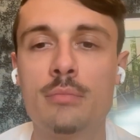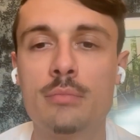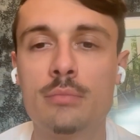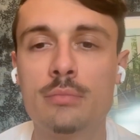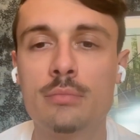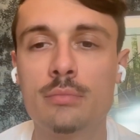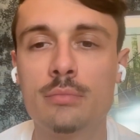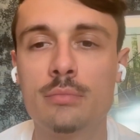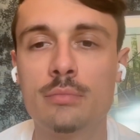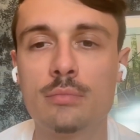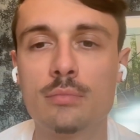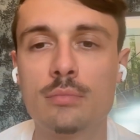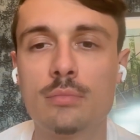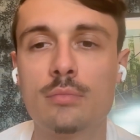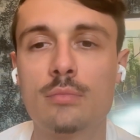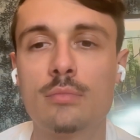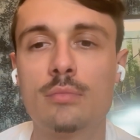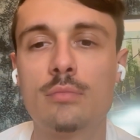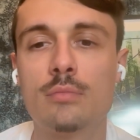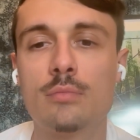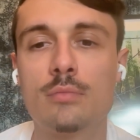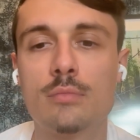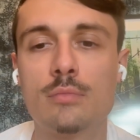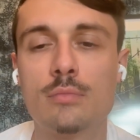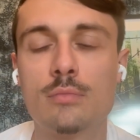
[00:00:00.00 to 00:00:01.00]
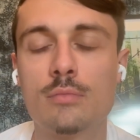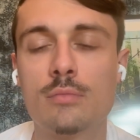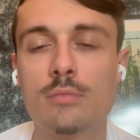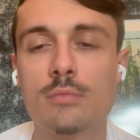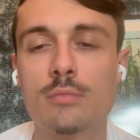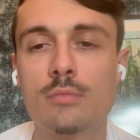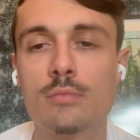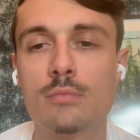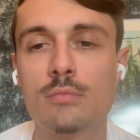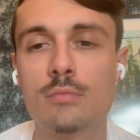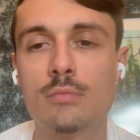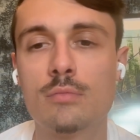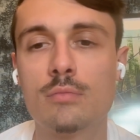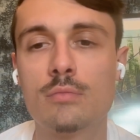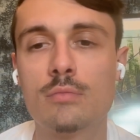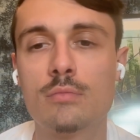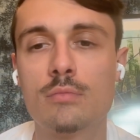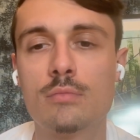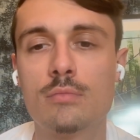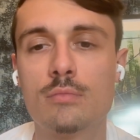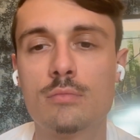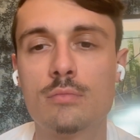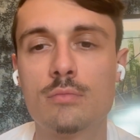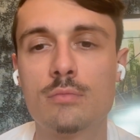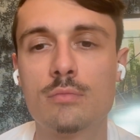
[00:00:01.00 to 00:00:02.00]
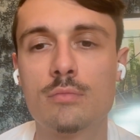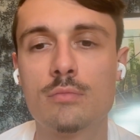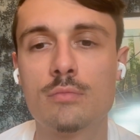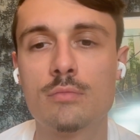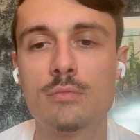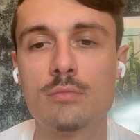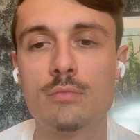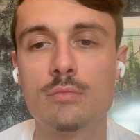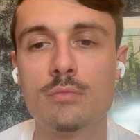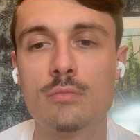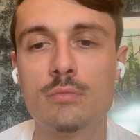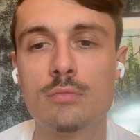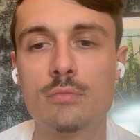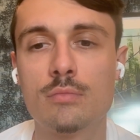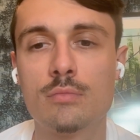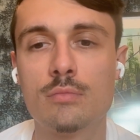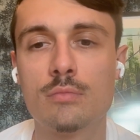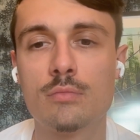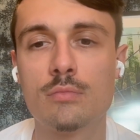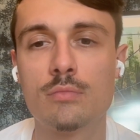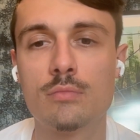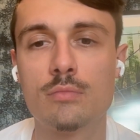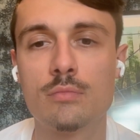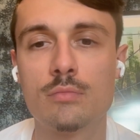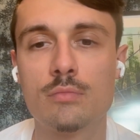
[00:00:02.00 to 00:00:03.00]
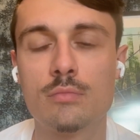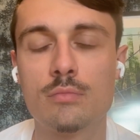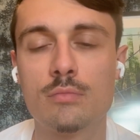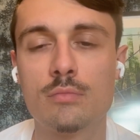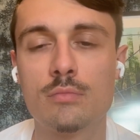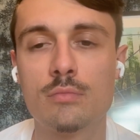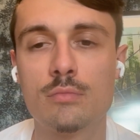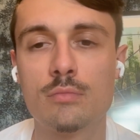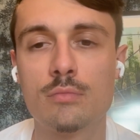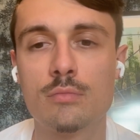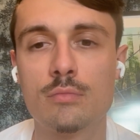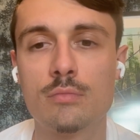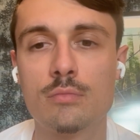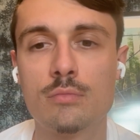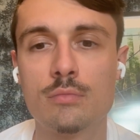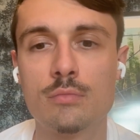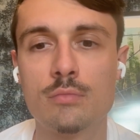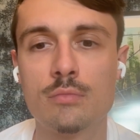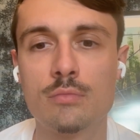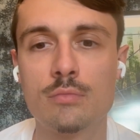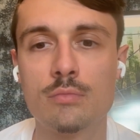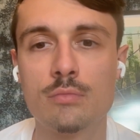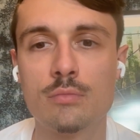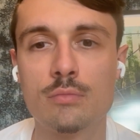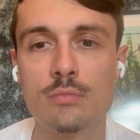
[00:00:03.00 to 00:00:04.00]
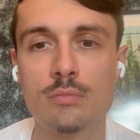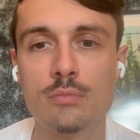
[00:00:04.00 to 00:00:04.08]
The person shown says nothing.